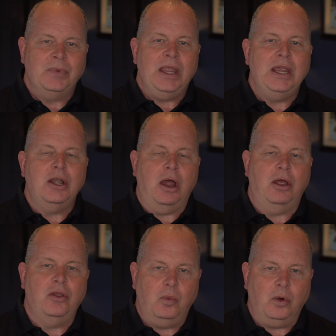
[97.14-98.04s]
In
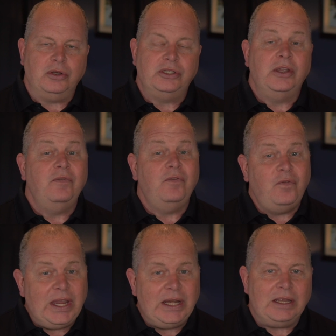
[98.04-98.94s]
other words,
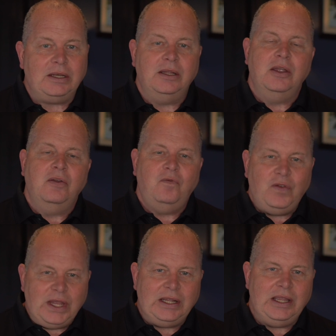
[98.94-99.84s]
feed it,
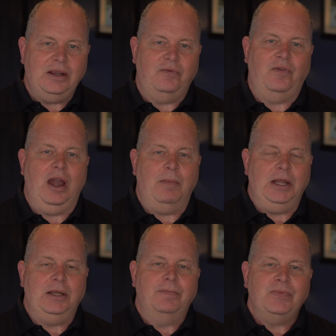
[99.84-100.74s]
feed the environment,
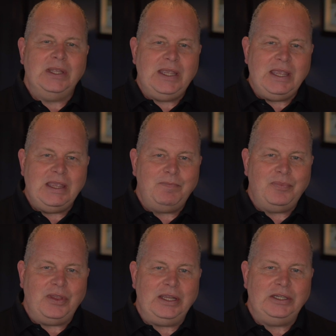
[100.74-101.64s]
keep
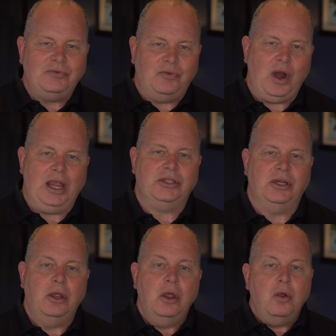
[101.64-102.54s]
things fresh.
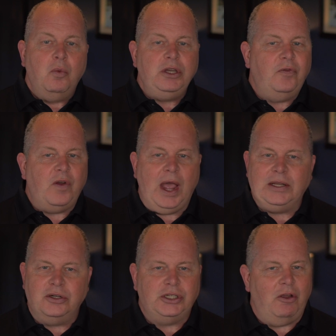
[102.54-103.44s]
When you find
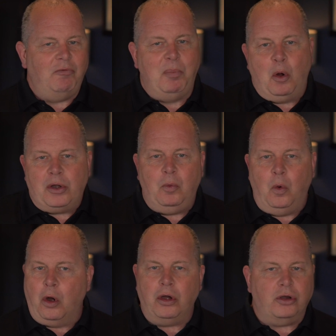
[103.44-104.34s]
yourself bored at
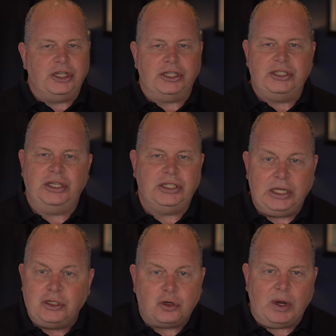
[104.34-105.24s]
work or just
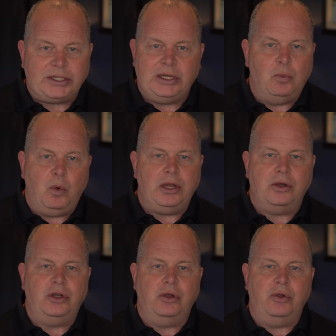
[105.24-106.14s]
disinterested in what
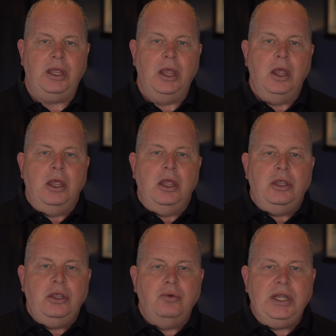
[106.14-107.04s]
you're doing,
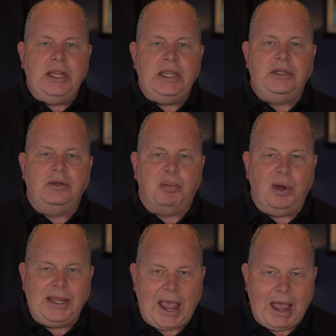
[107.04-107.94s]
you need to
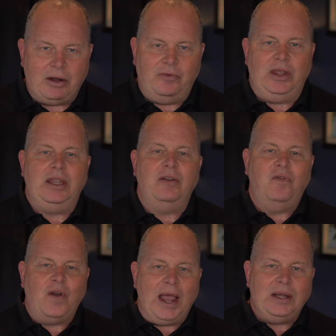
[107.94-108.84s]
break out of it and
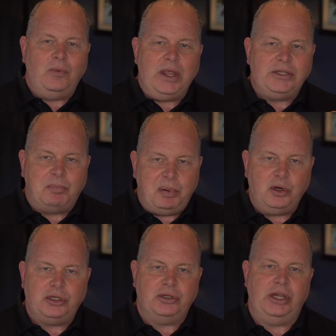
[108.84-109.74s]
find ways to
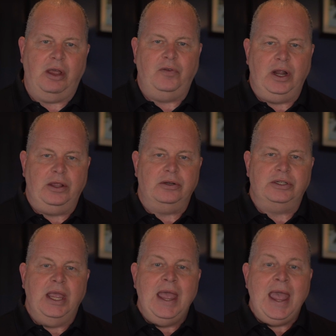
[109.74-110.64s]
push yourself and others.
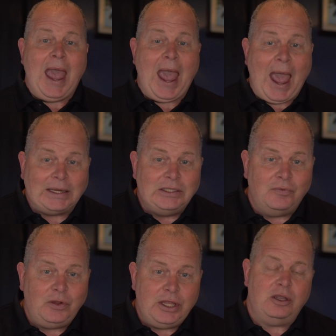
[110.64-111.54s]

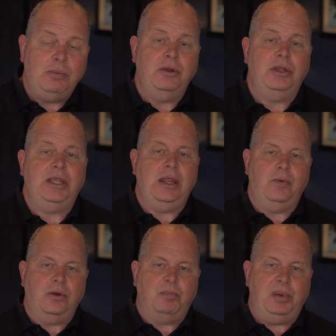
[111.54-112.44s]
Actively communicate
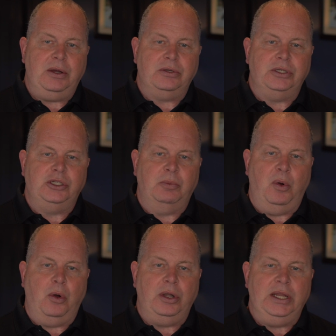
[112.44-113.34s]
with your peers and
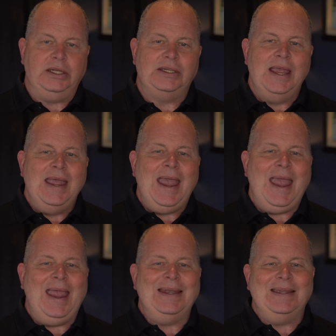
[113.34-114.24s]
subordinates
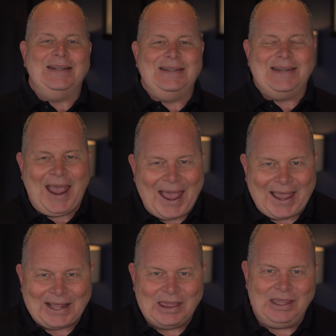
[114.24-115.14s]
and
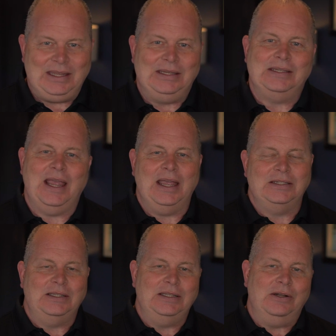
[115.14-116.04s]
attack things as
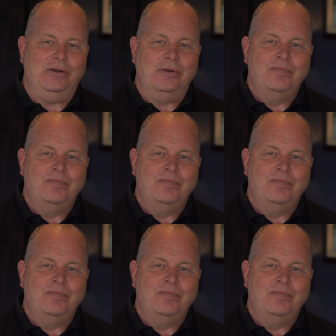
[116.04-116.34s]
a leader.